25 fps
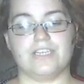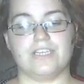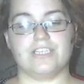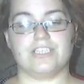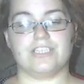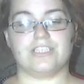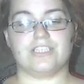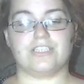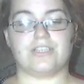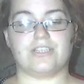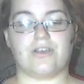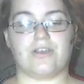
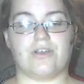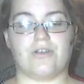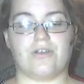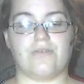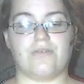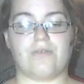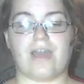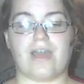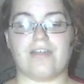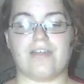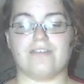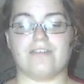So
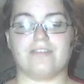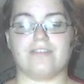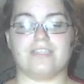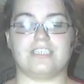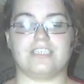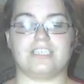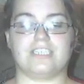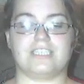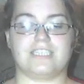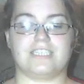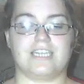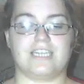rather than
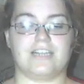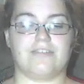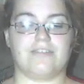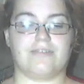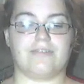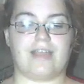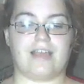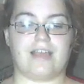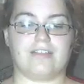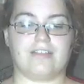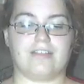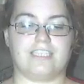just sitting
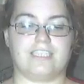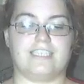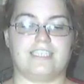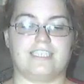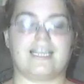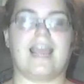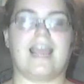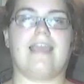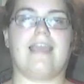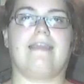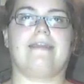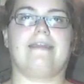around
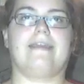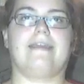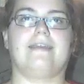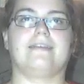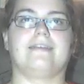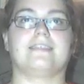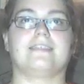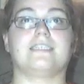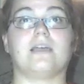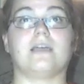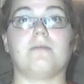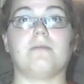saying
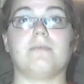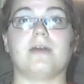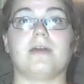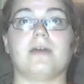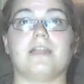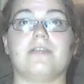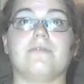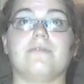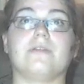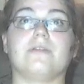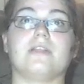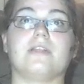
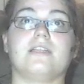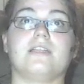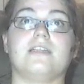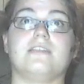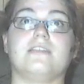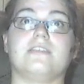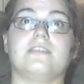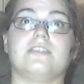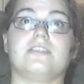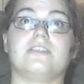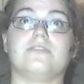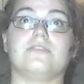somebody really
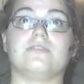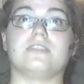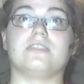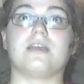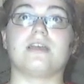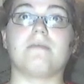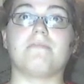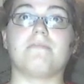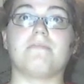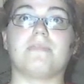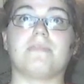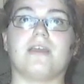needs to do
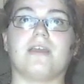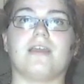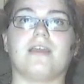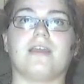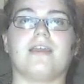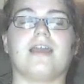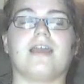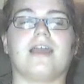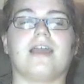something,